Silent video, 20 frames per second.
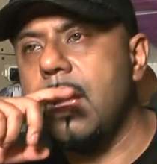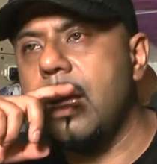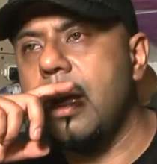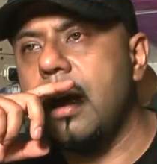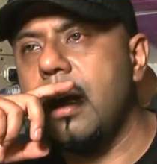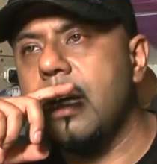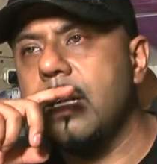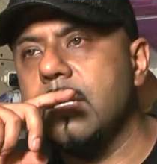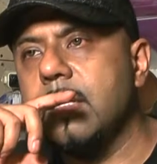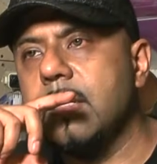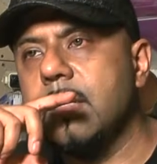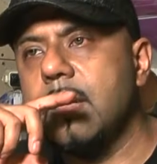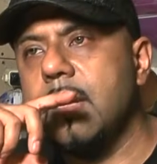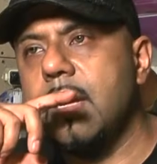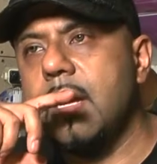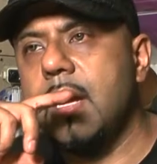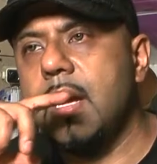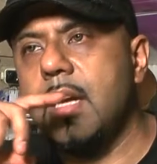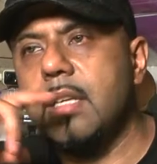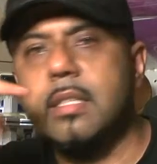And
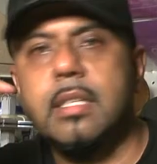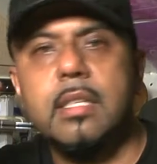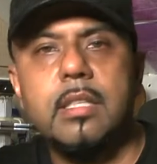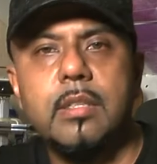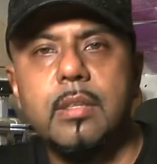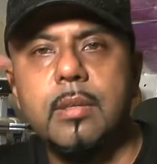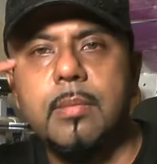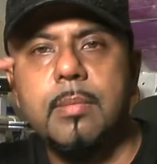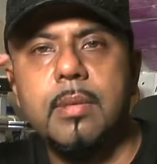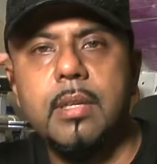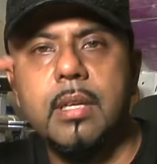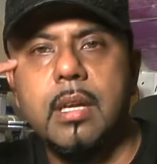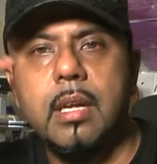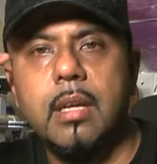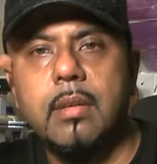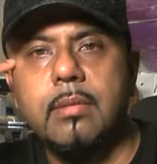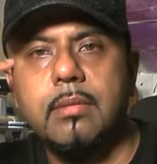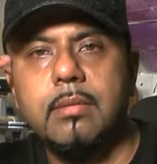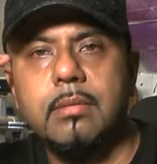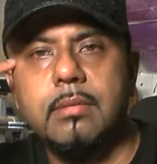I said to him, you
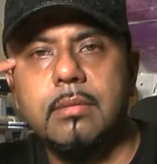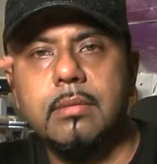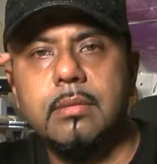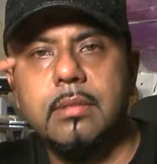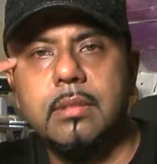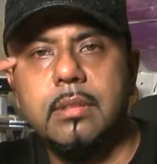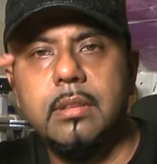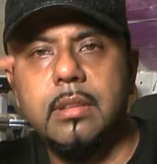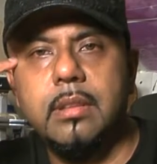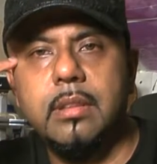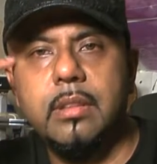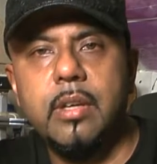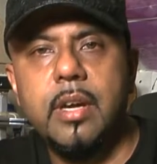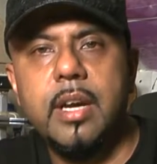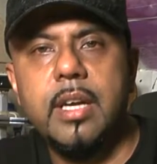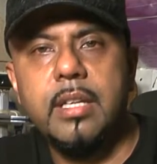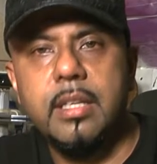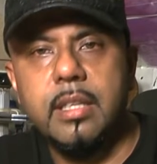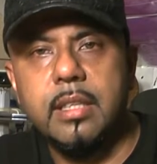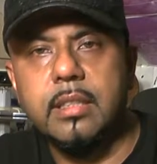know, your
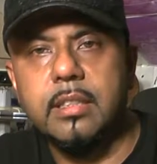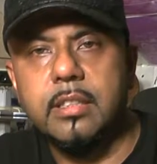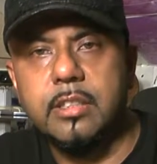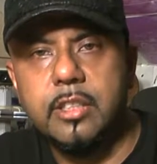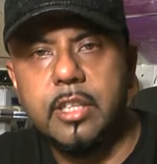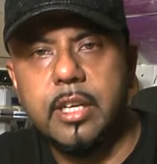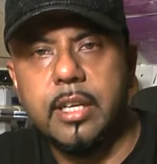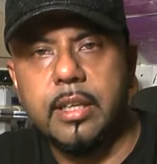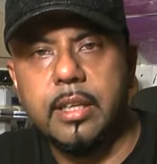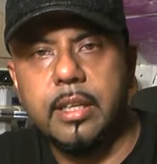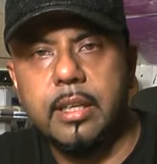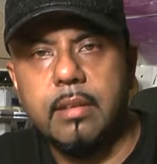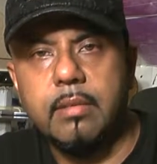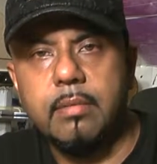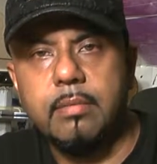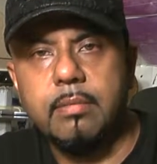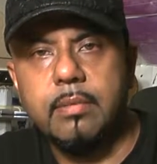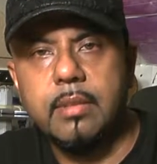head needs checking.